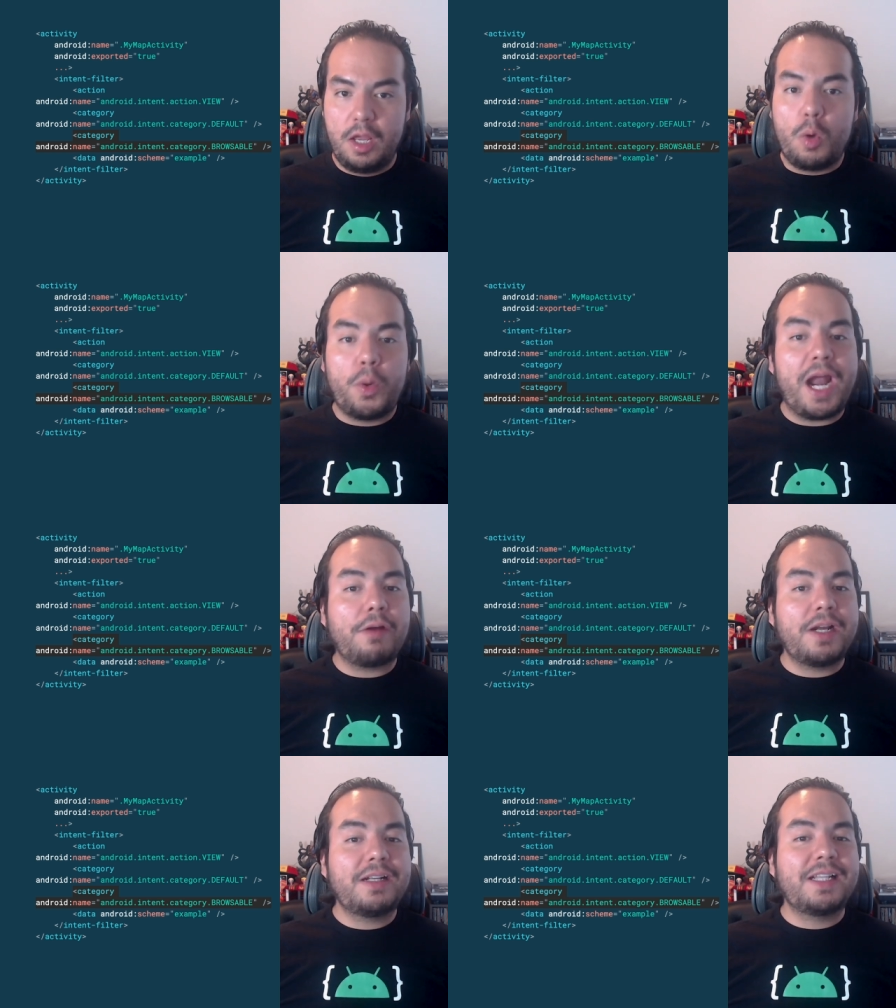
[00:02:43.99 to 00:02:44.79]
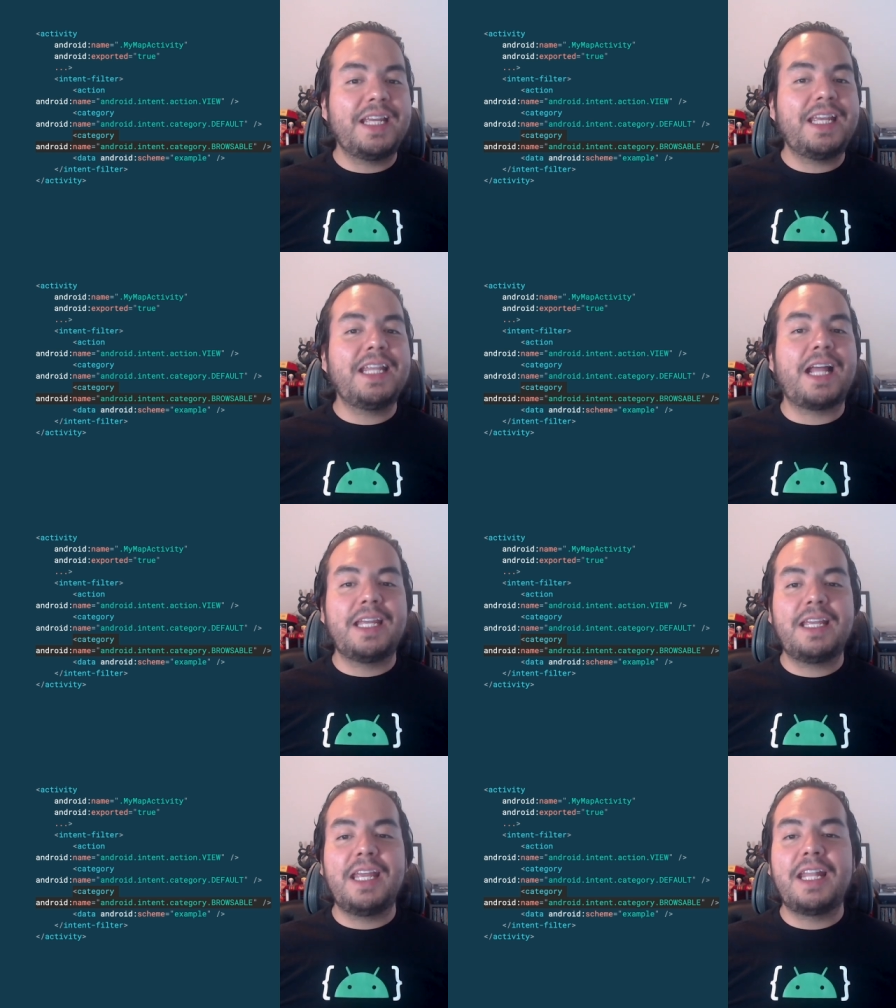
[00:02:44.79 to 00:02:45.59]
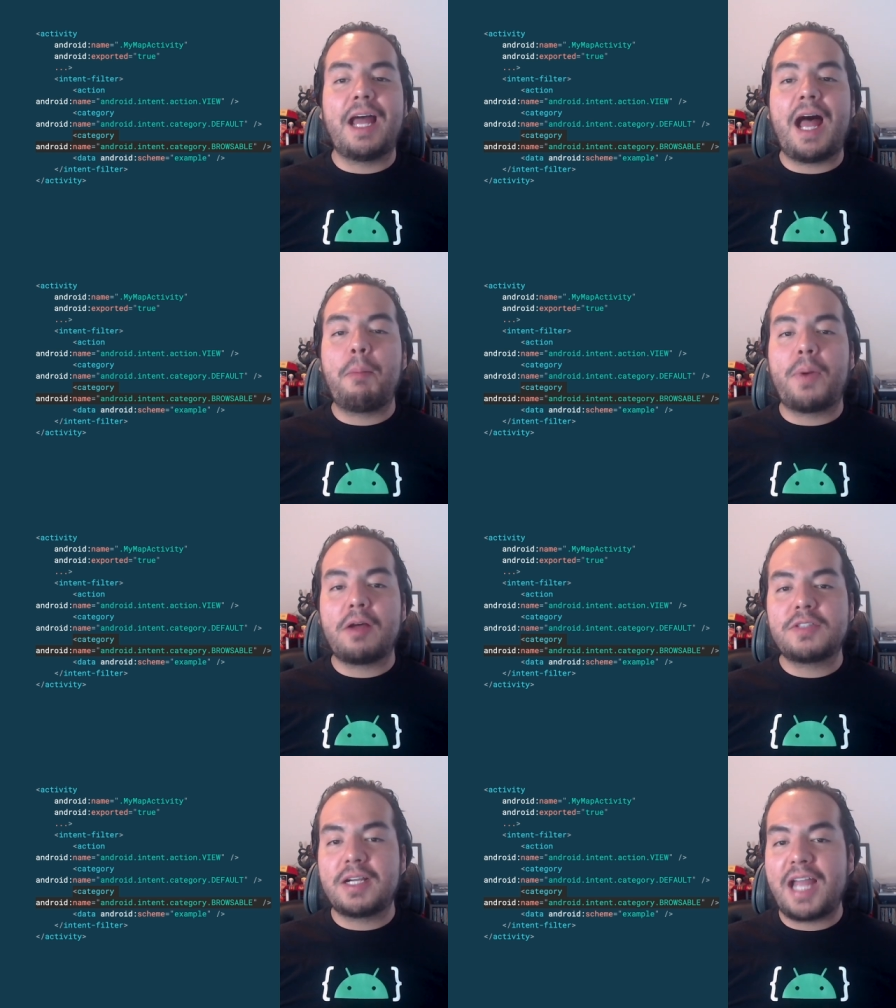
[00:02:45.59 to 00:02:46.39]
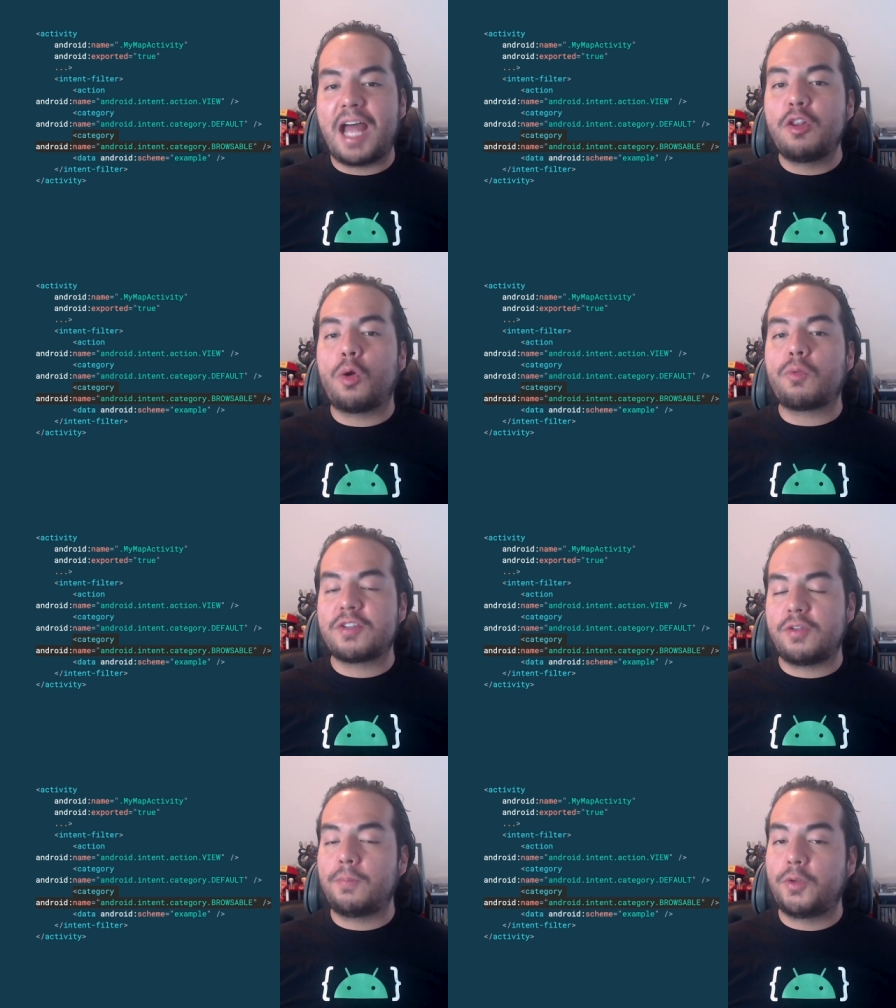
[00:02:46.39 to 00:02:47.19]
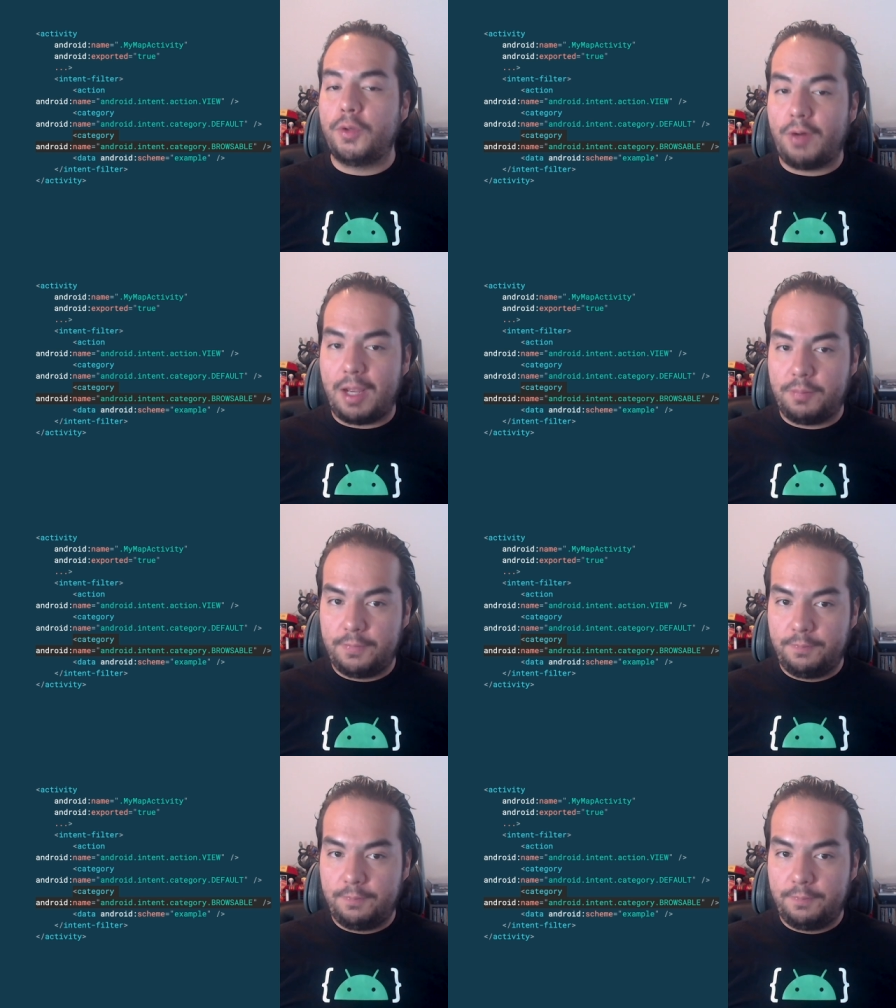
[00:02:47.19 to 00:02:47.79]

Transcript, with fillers: Without it, clicking a link in a browser cannot result to your app.